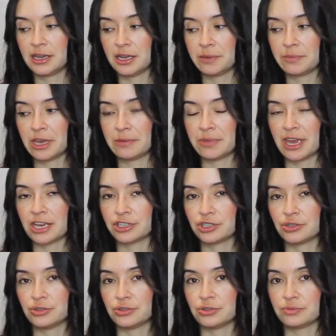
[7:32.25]
maybe I
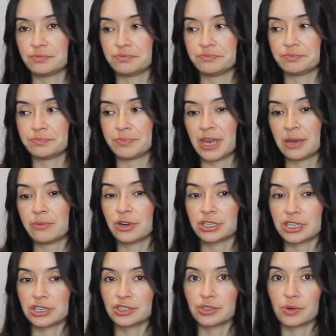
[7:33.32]
should pay more
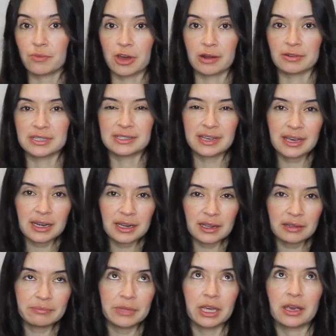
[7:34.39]
attention to what I was
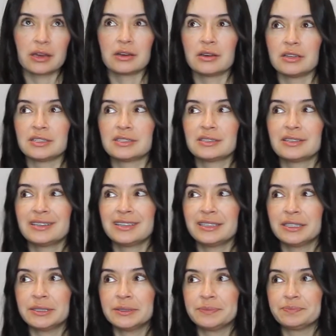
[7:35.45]
eating, because
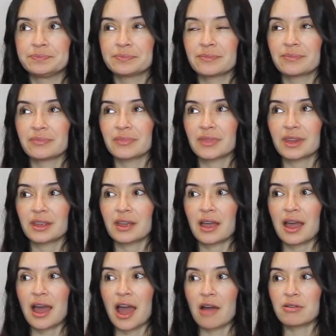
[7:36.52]

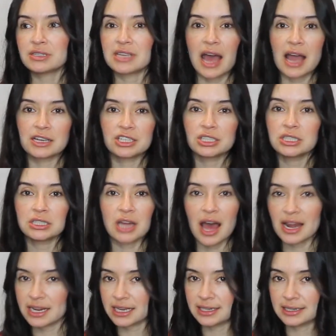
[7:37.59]
I was actually
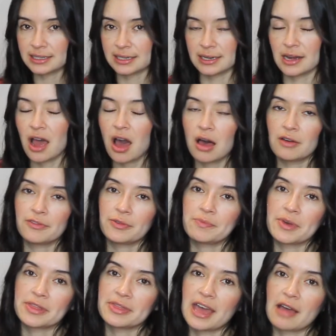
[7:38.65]
not eating enough.
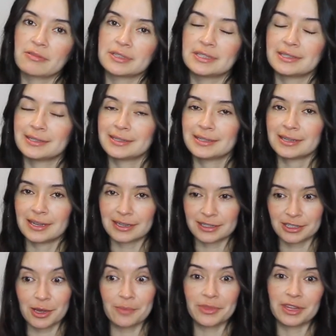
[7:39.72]
But that was
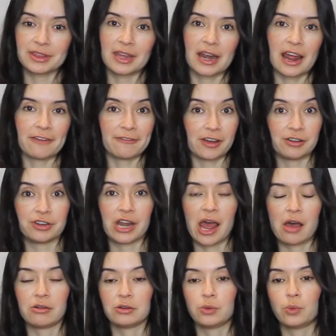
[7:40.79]
something that I found
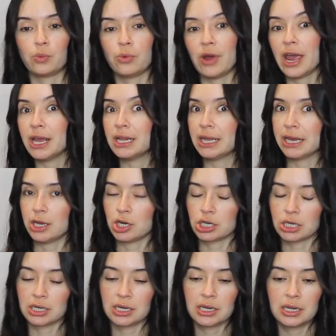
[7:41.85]
out way
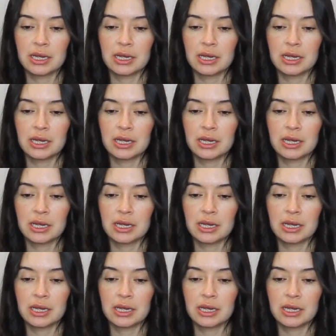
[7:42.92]
later